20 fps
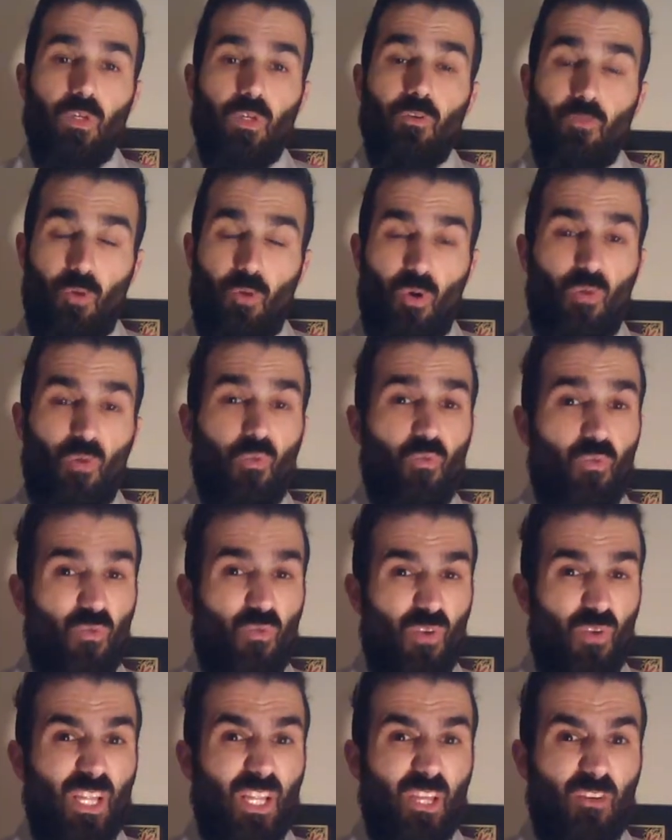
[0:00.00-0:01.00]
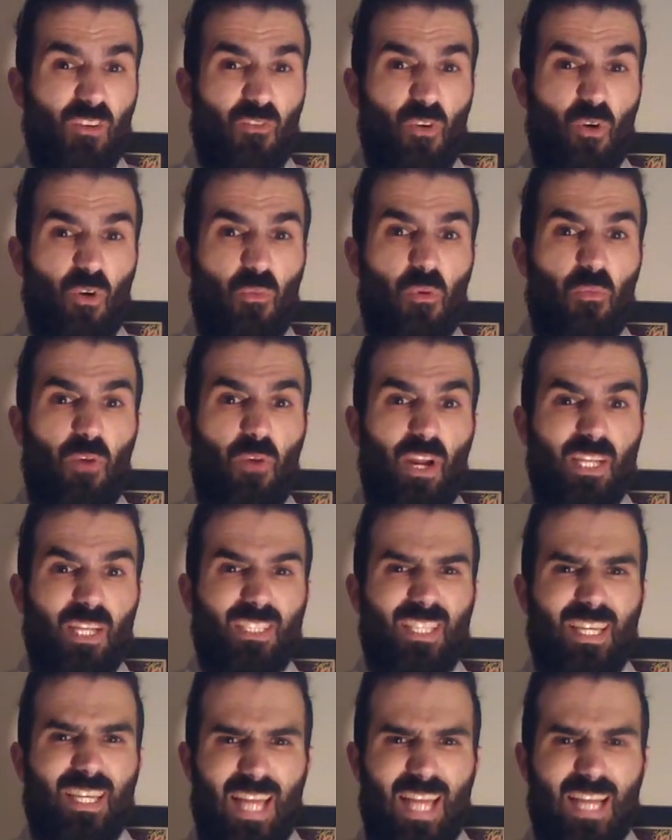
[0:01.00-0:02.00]
for a really affordable price.
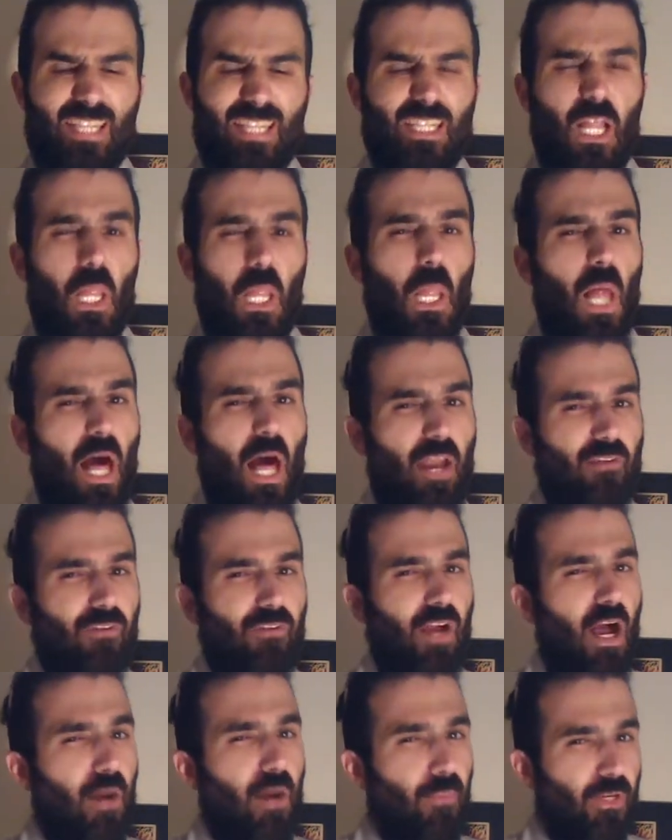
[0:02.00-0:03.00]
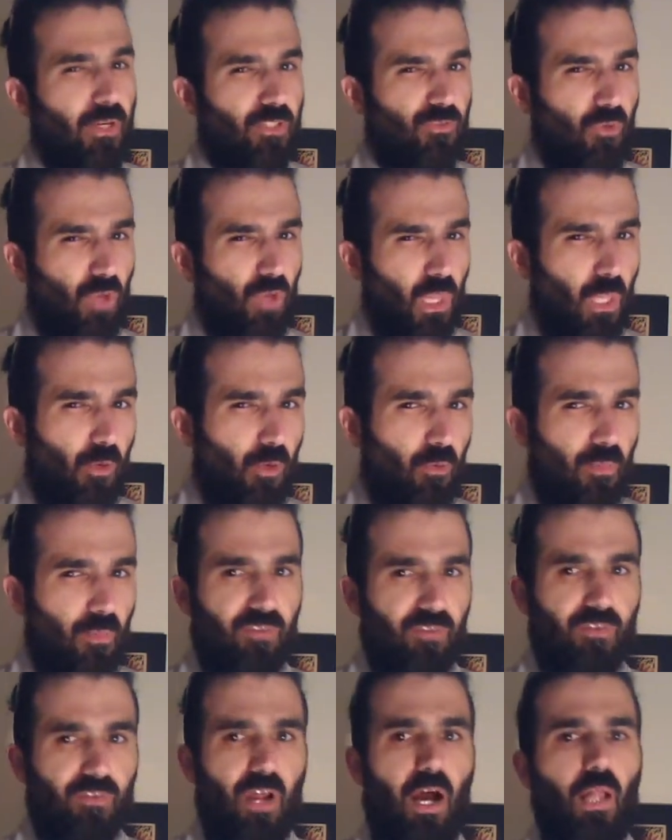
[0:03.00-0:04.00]
Like, that is a lot of comics for a little bit
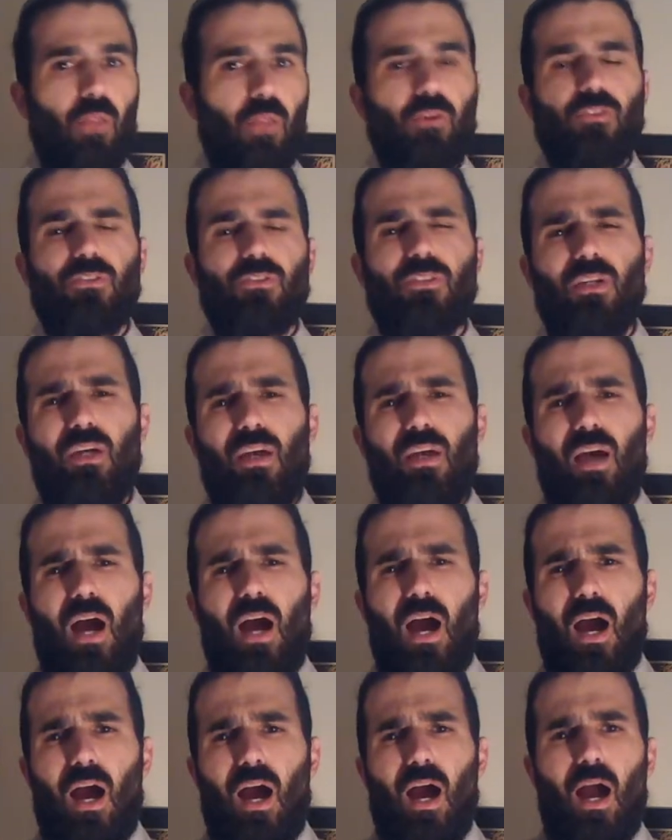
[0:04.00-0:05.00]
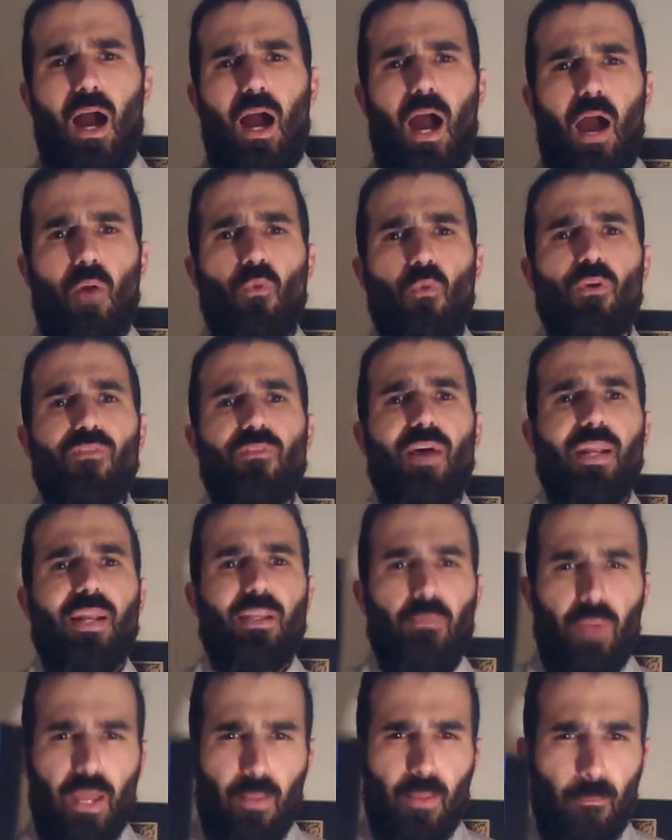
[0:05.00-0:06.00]
of dollars. I would have had to
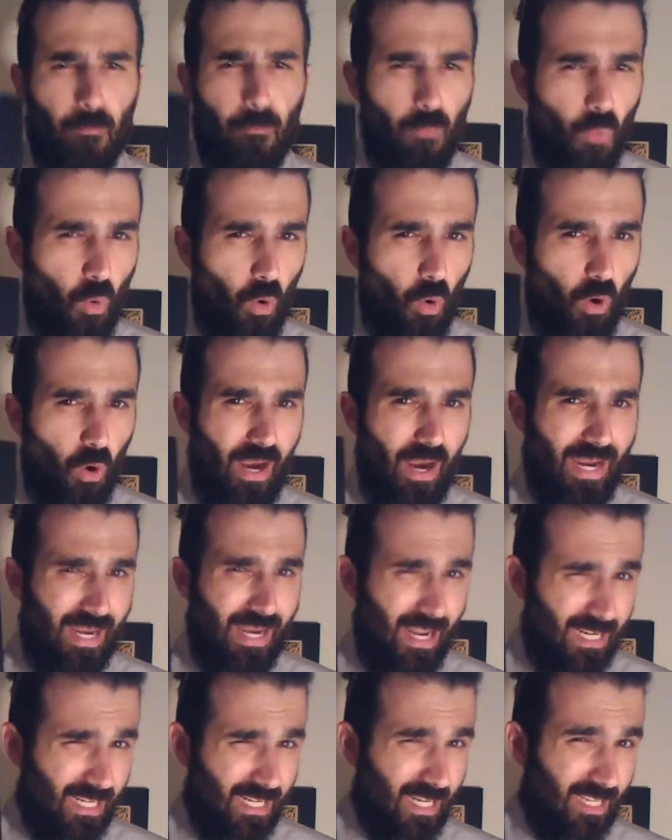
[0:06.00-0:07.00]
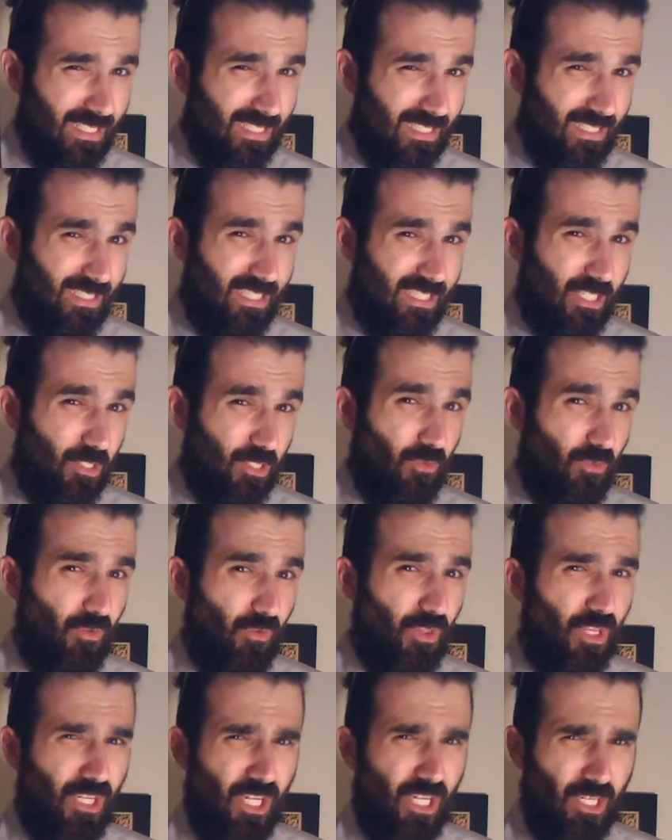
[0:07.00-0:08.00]
pay more at 99 cents an issue for
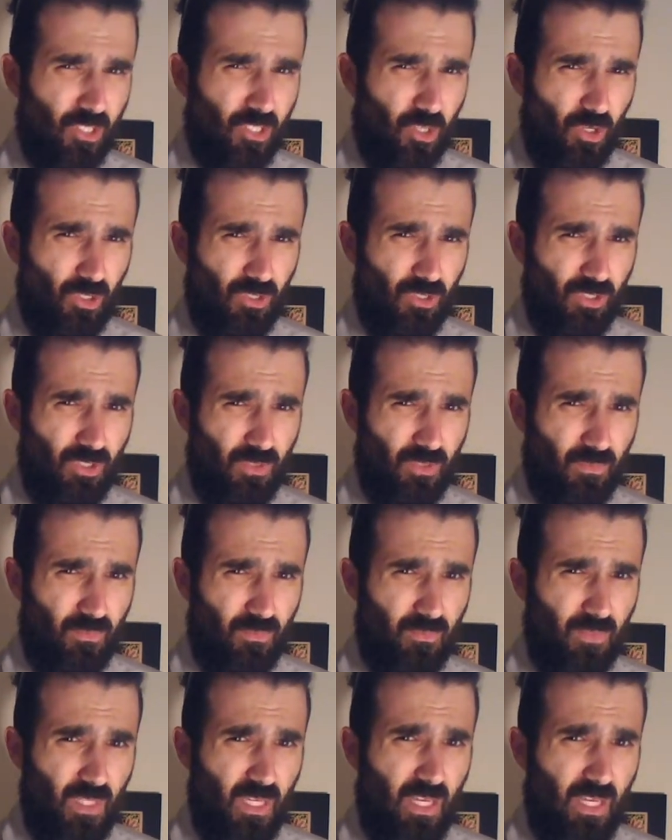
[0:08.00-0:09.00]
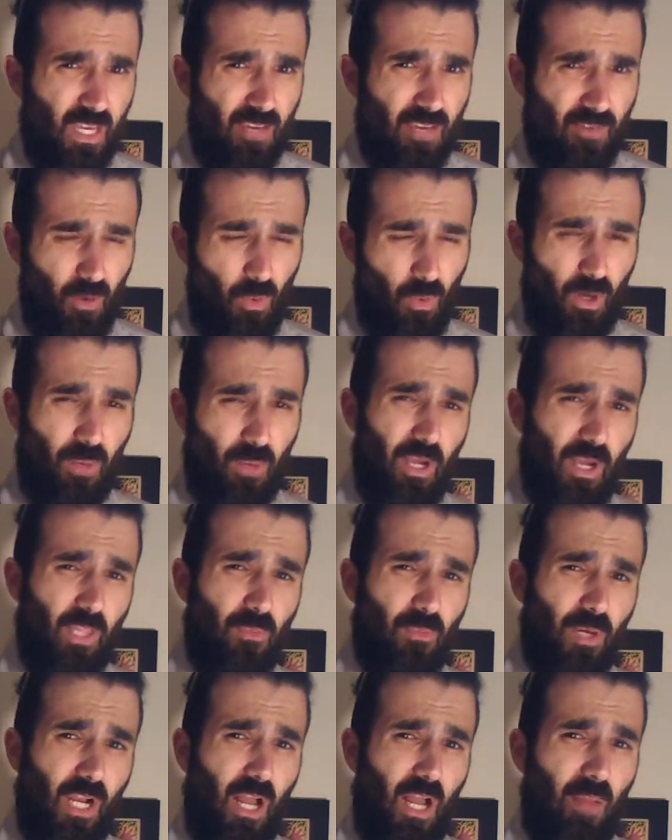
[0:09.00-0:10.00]
the digitals if I wanted to buy
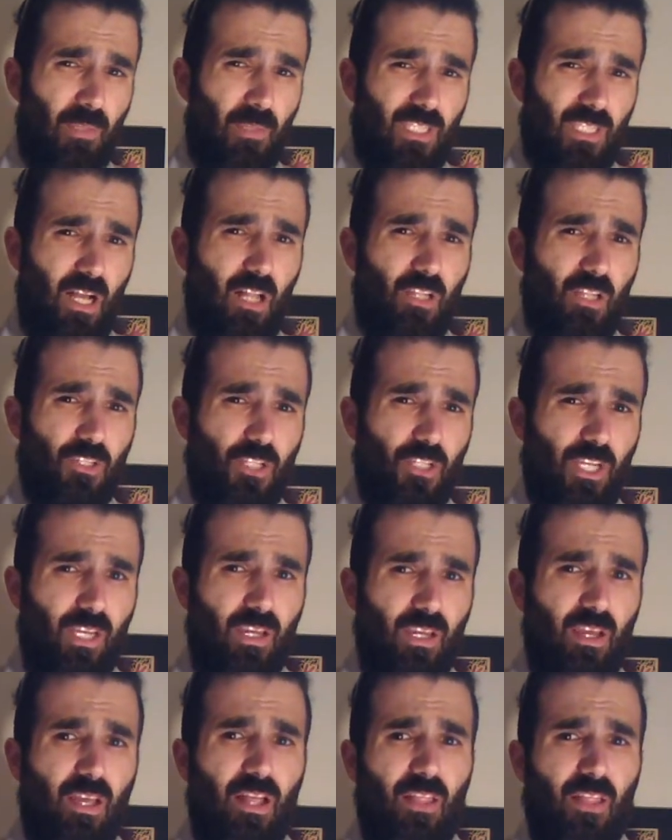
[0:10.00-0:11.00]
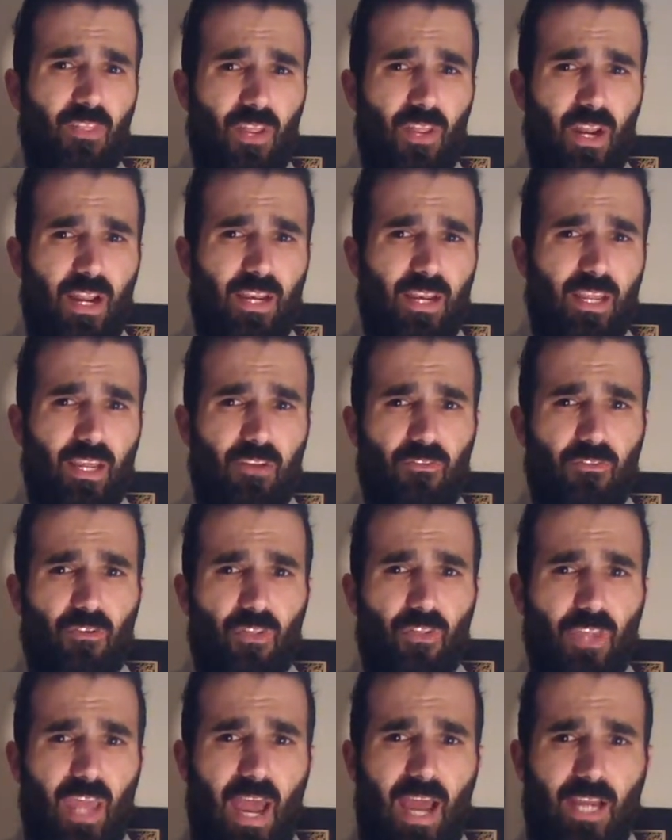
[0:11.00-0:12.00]
them on Comixology than I did for
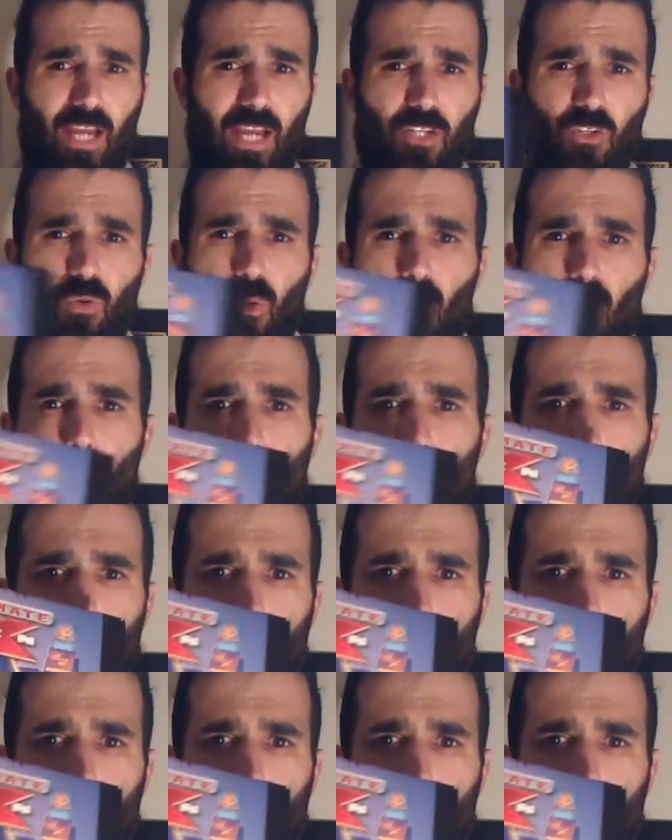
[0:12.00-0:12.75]
the actual